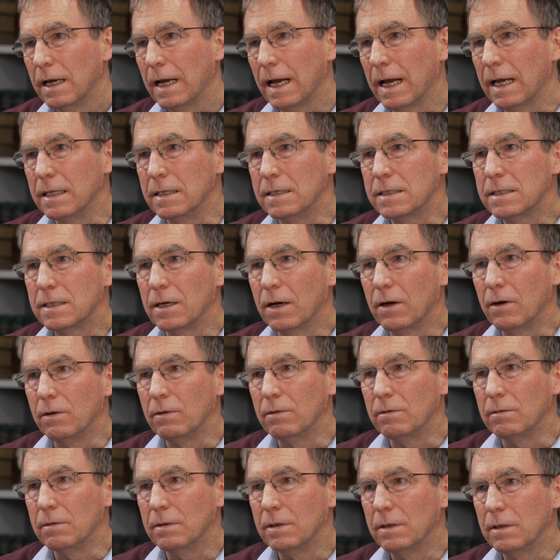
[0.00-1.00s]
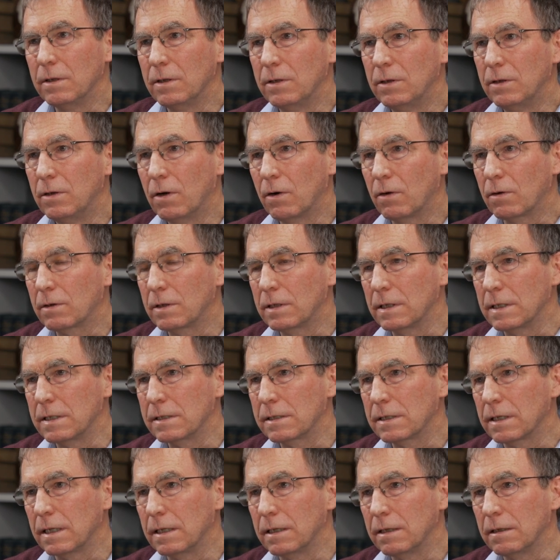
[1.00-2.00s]
And so
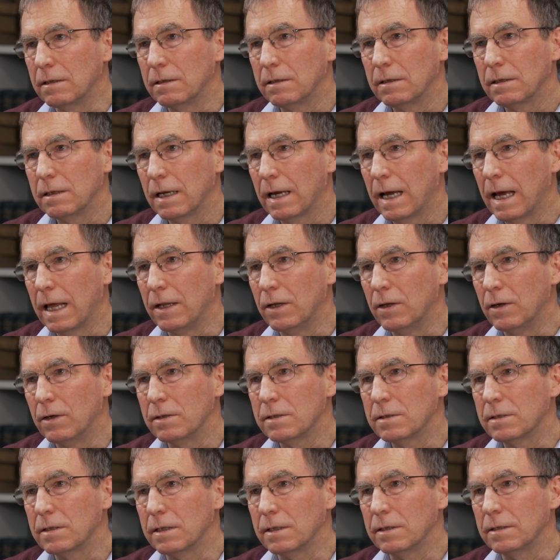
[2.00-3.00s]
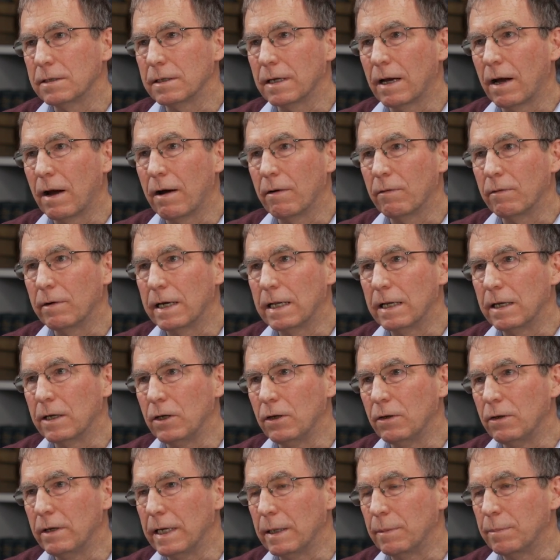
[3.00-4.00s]
doctors and, and nurses are in a
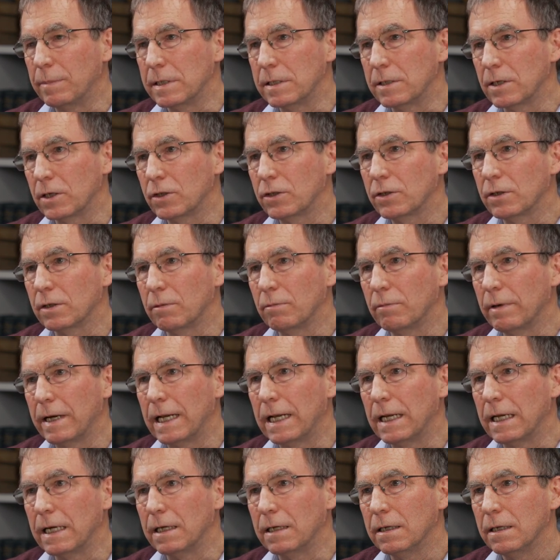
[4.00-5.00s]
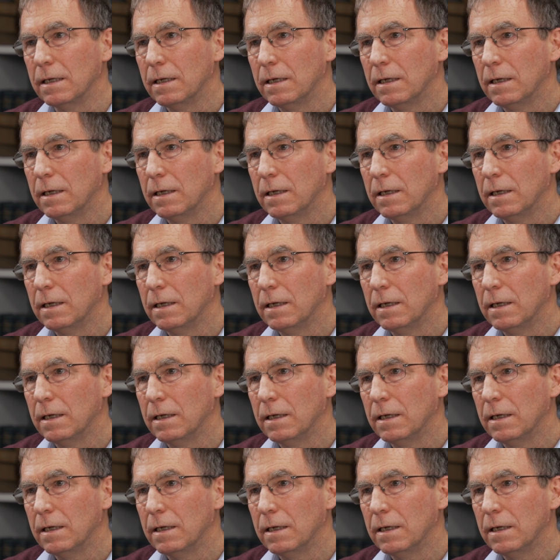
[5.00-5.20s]
unique position, really,